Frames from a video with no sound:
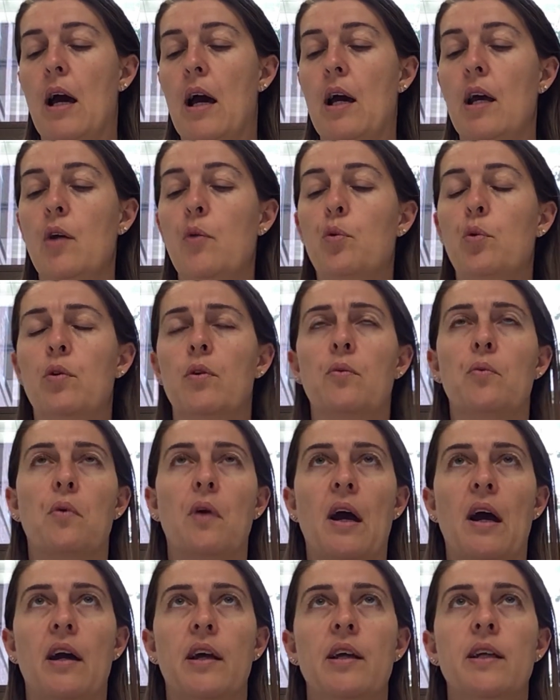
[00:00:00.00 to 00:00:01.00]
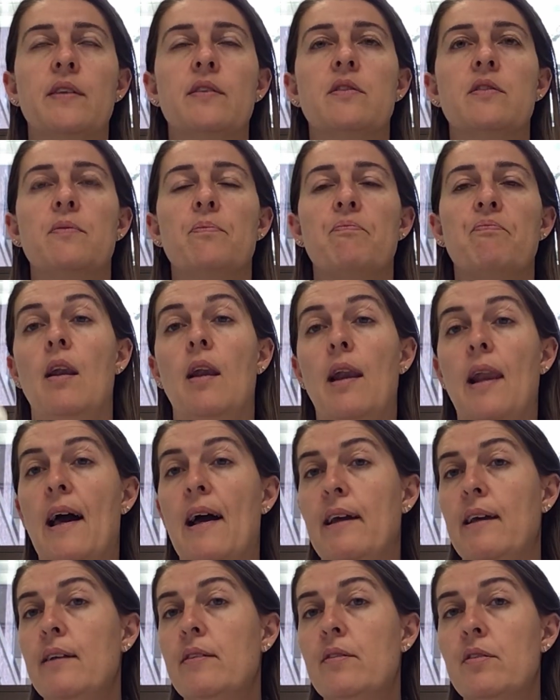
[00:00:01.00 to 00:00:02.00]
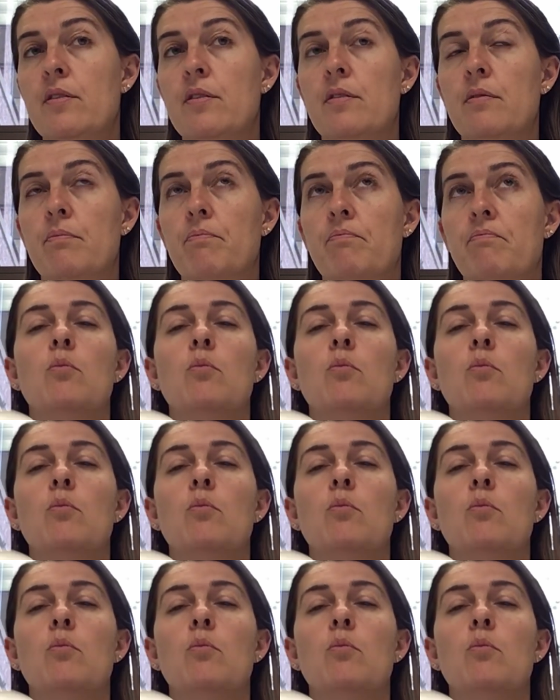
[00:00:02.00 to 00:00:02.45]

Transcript: I will write light,